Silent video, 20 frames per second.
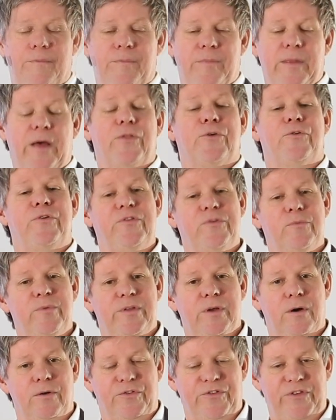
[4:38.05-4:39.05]
Now, the reason we
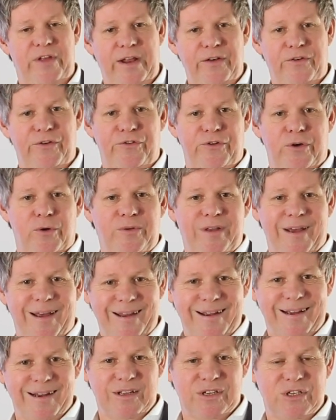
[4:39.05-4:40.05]
don't tend to show
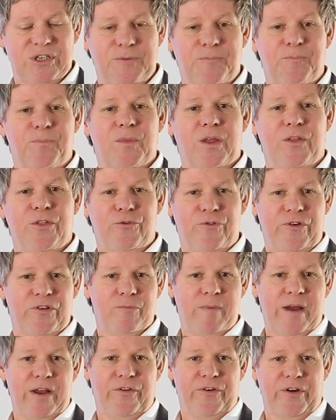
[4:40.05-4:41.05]
delegates the
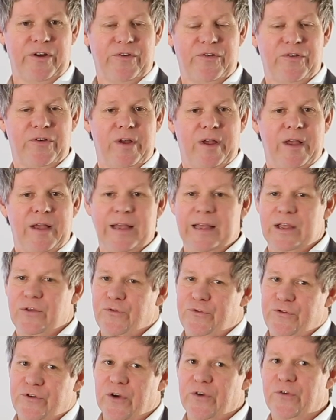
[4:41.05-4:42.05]
risk matrix
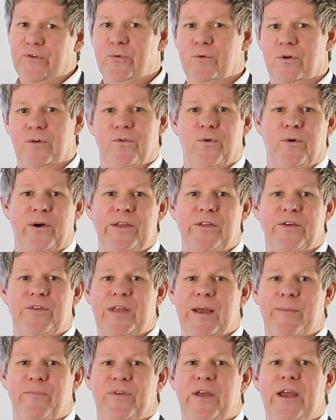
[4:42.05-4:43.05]
is just to avoid the
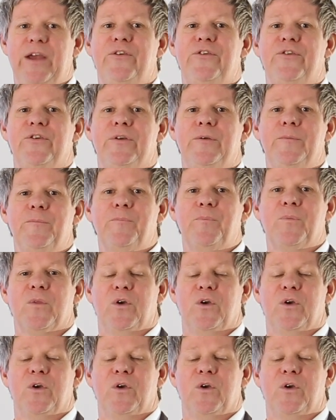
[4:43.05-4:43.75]
temptation